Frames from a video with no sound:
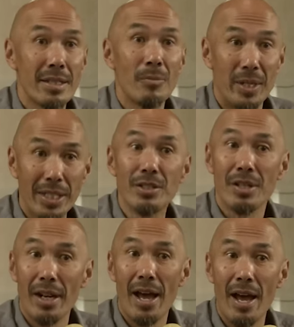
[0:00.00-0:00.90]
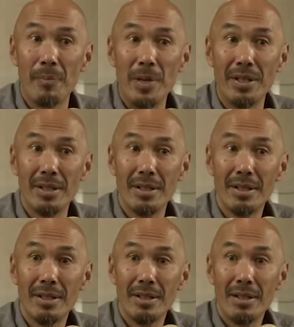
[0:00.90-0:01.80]
something, it's going to happen.
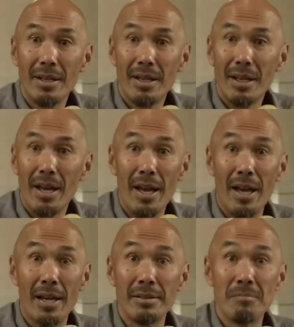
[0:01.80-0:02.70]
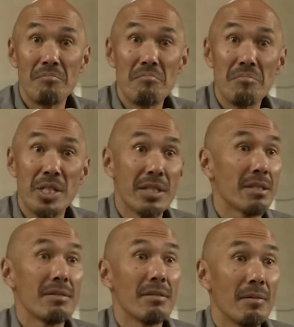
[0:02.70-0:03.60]
And
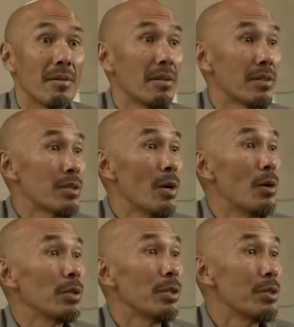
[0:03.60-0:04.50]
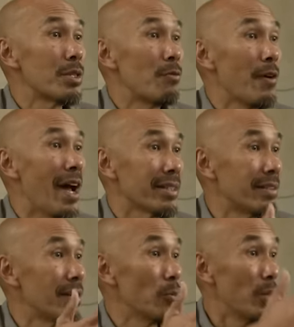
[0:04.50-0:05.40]
just don't lose the
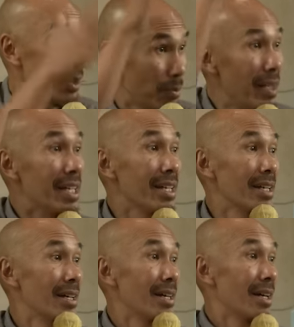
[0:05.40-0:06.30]
fact that with me,